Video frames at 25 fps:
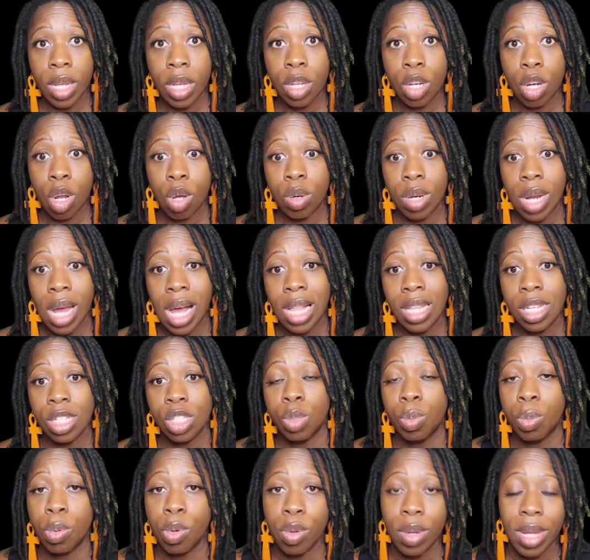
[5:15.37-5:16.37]

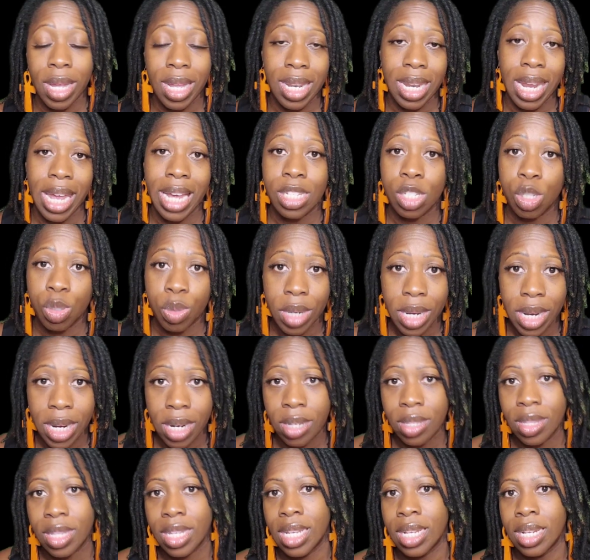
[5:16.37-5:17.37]
knowledgeable in natural
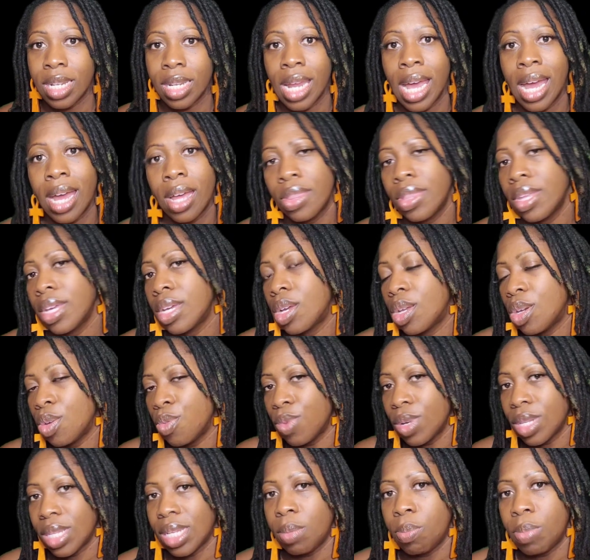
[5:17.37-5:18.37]
hair, then how are they going to
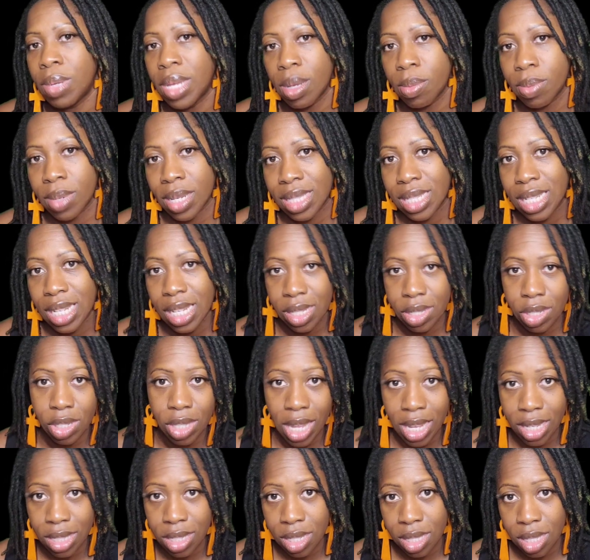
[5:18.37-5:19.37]
really be able to teach
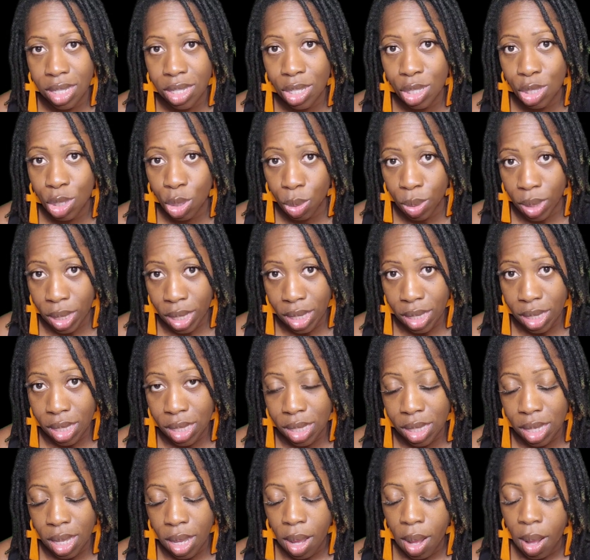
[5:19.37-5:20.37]
that to the
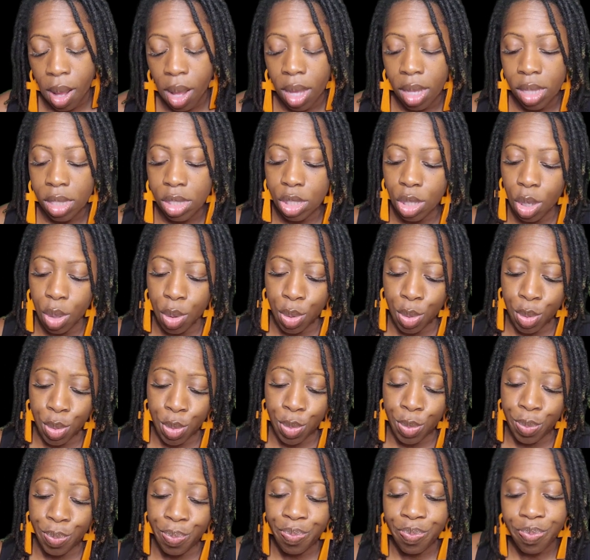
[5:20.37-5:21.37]
students?
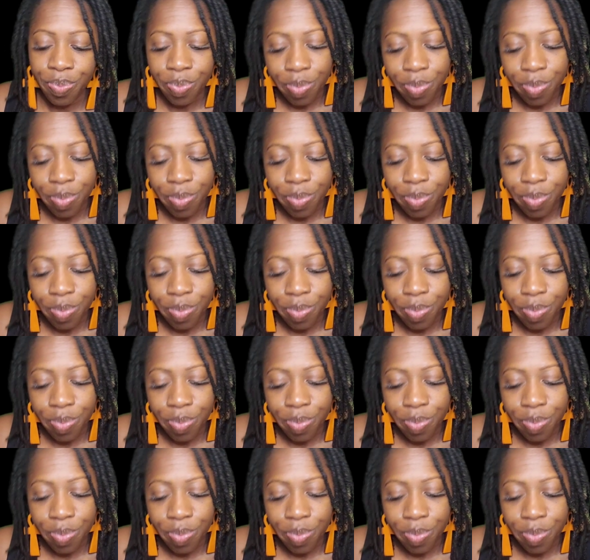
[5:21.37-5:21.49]
So